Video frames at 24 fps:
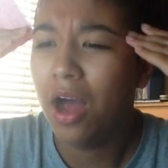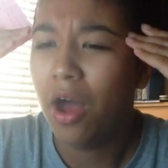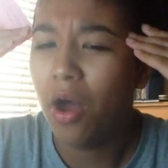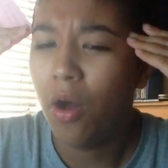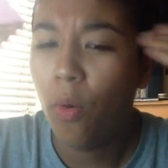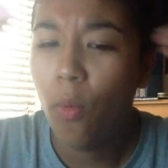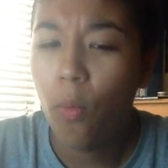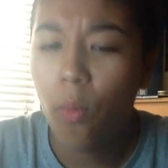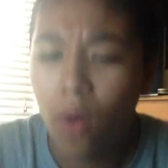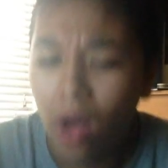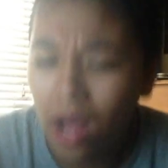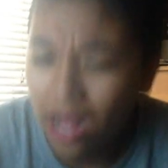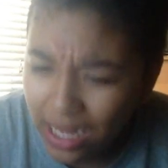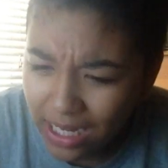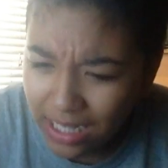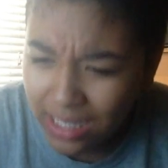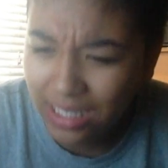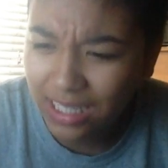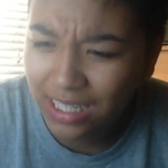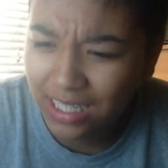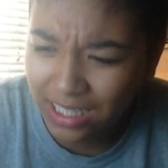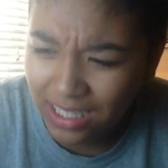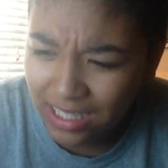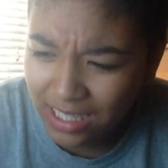
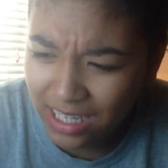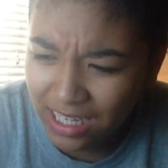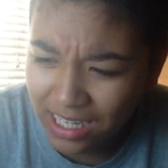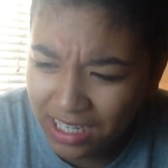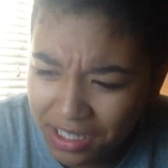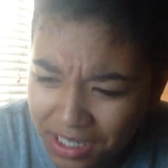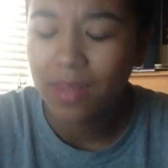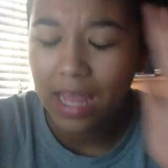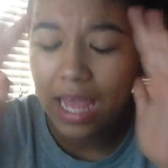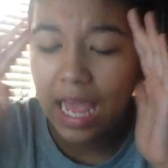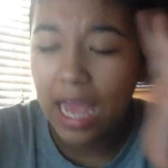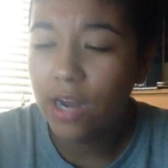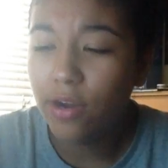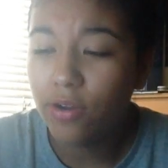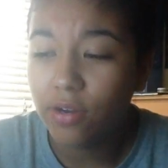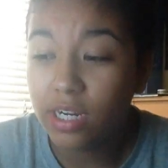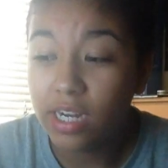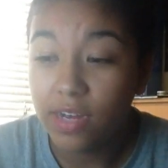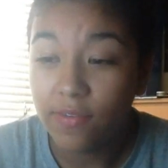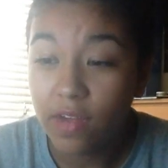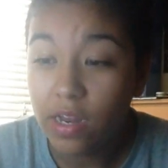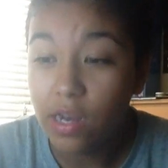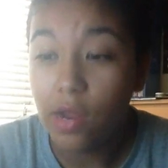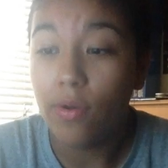What? I don't
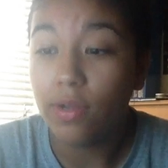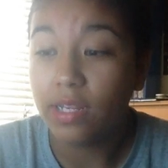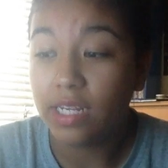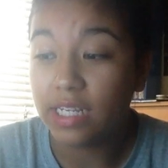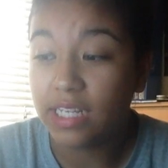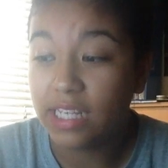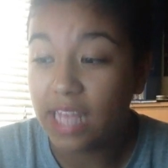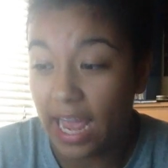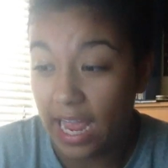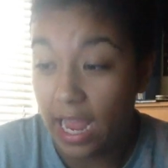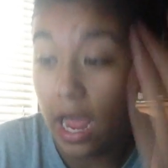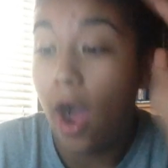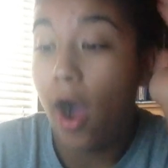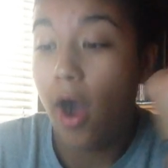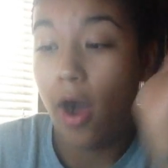even know what to say.